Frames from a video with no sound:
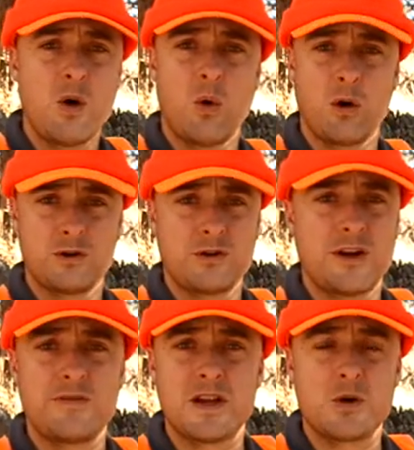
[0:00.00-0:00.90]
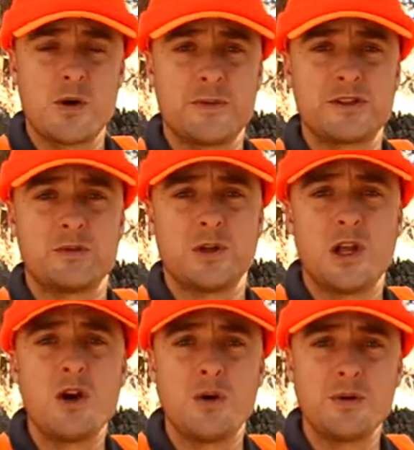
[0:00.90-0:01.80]
or don't have the equipment to
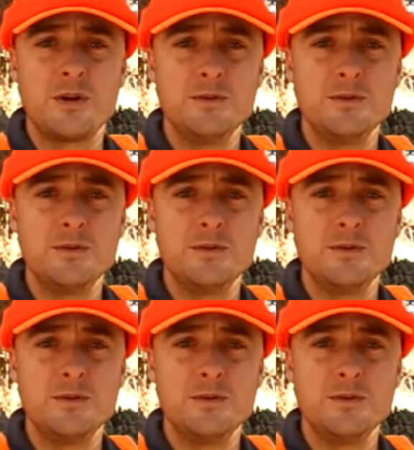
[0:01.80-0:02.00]
reload.